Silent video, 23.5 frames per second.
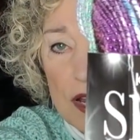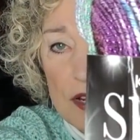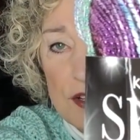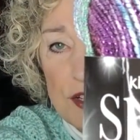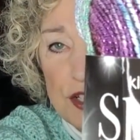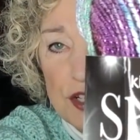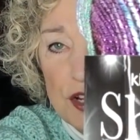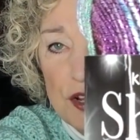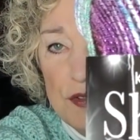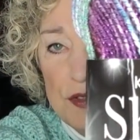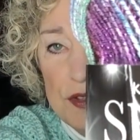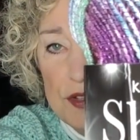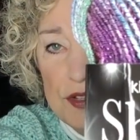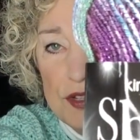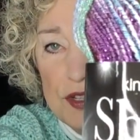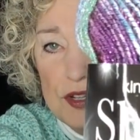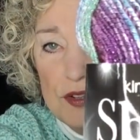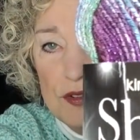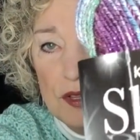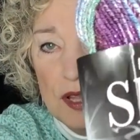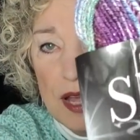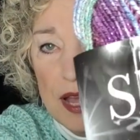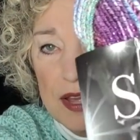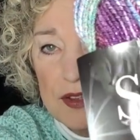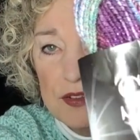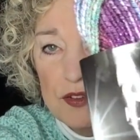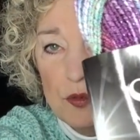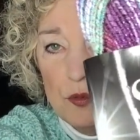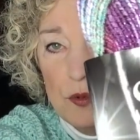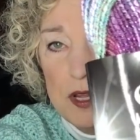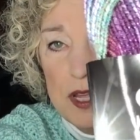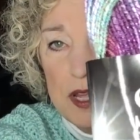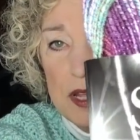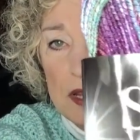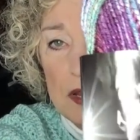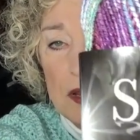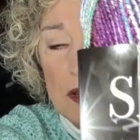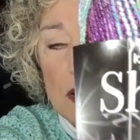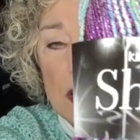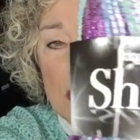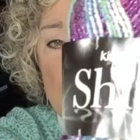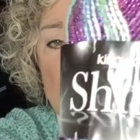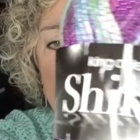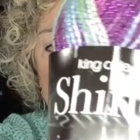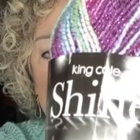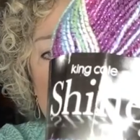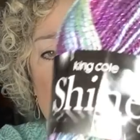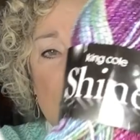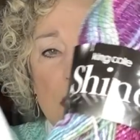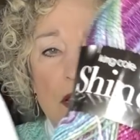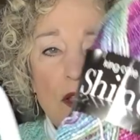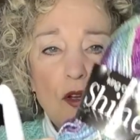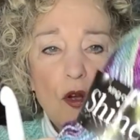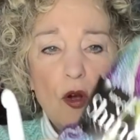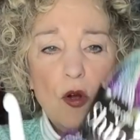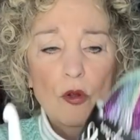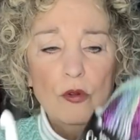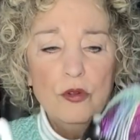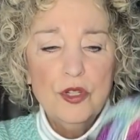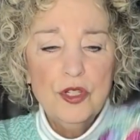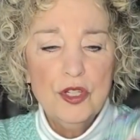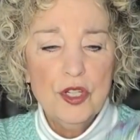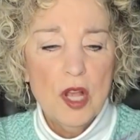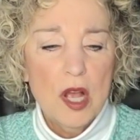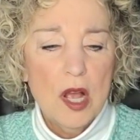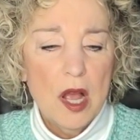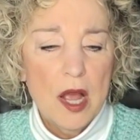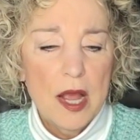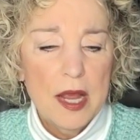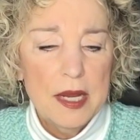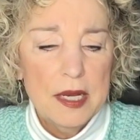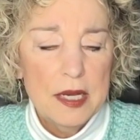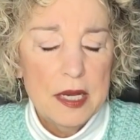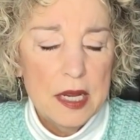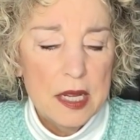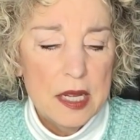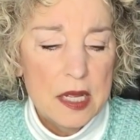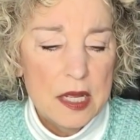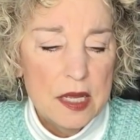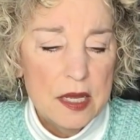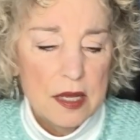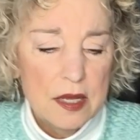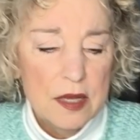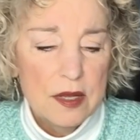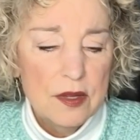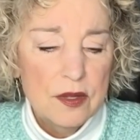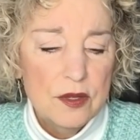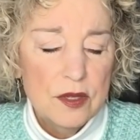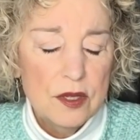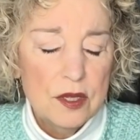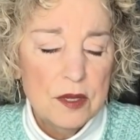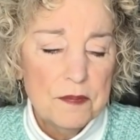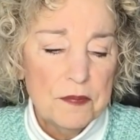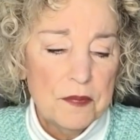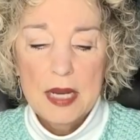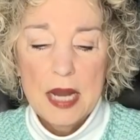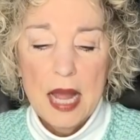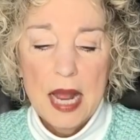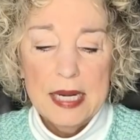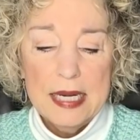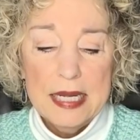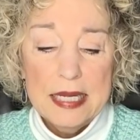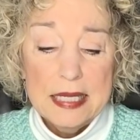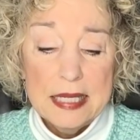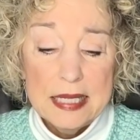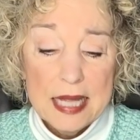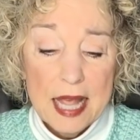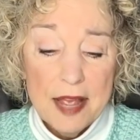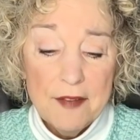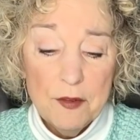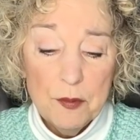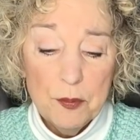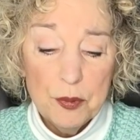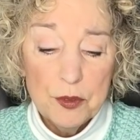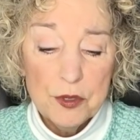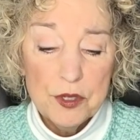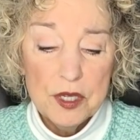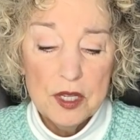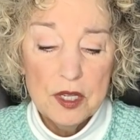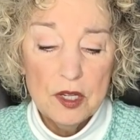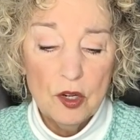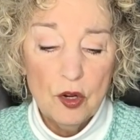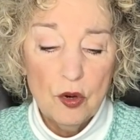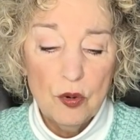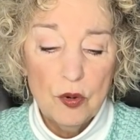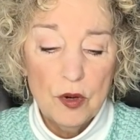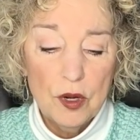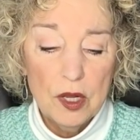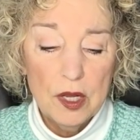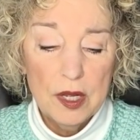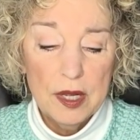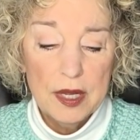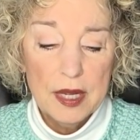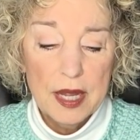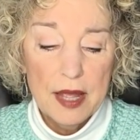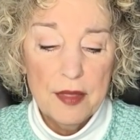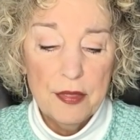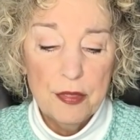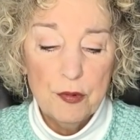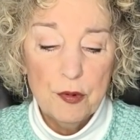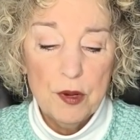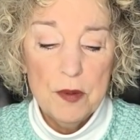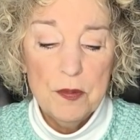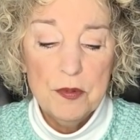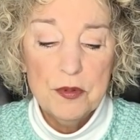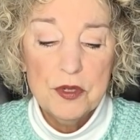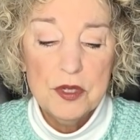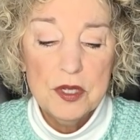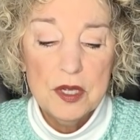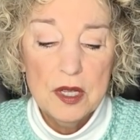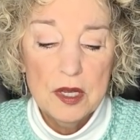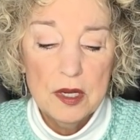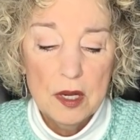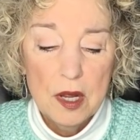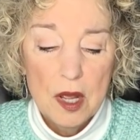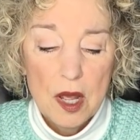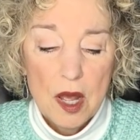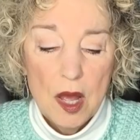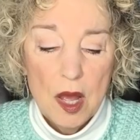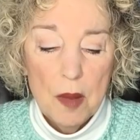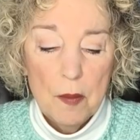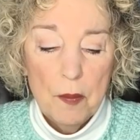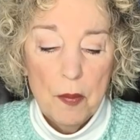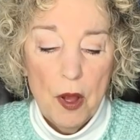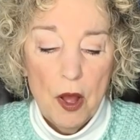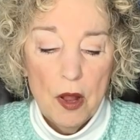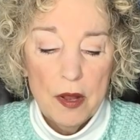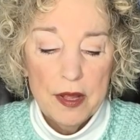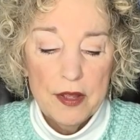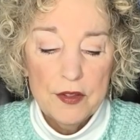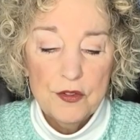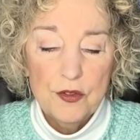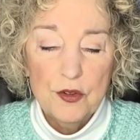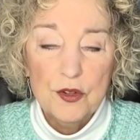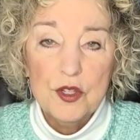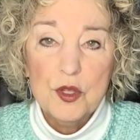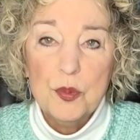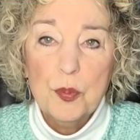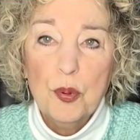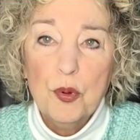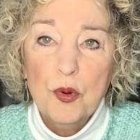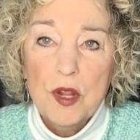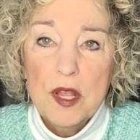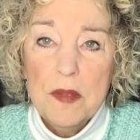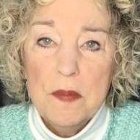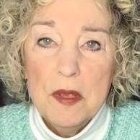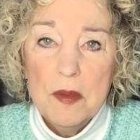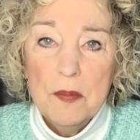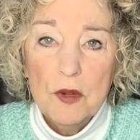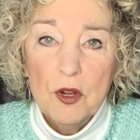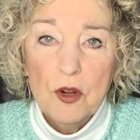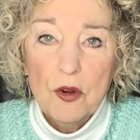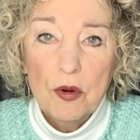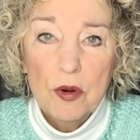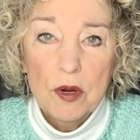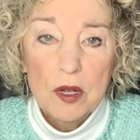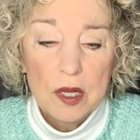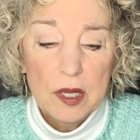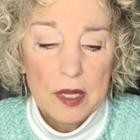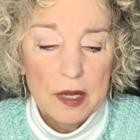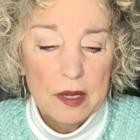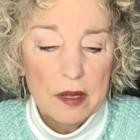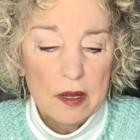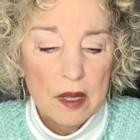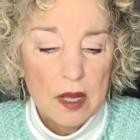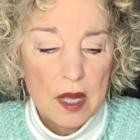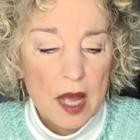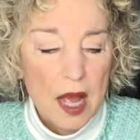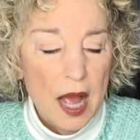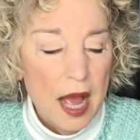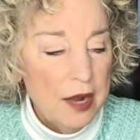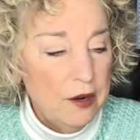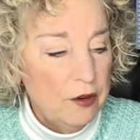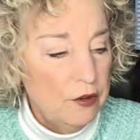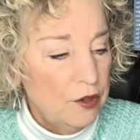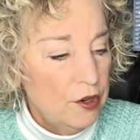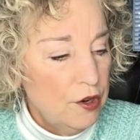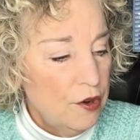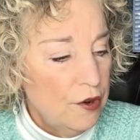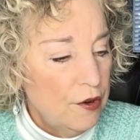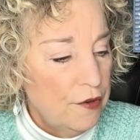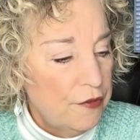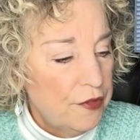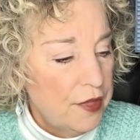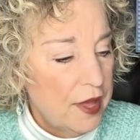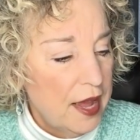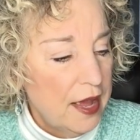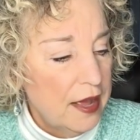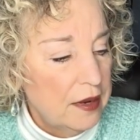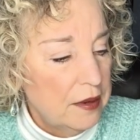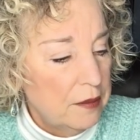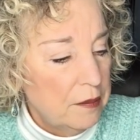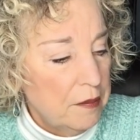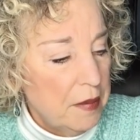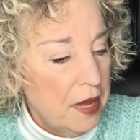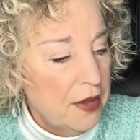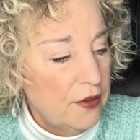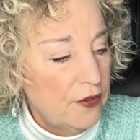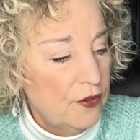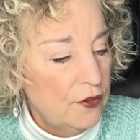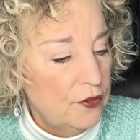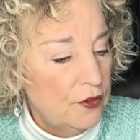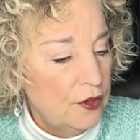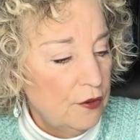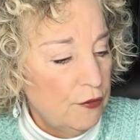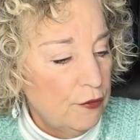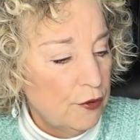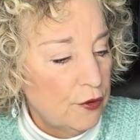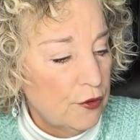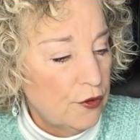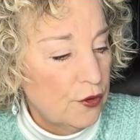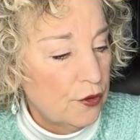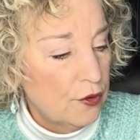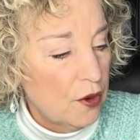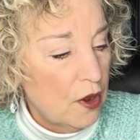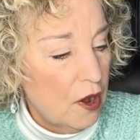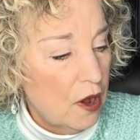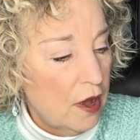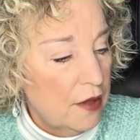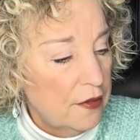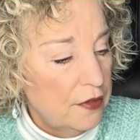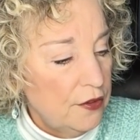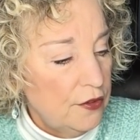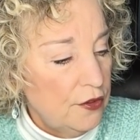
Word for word: I showed this to you last week. King Cole Shine is 97% acrylic and 3% polyester. It's premium acrylic. I don't know if that makes a difference or not.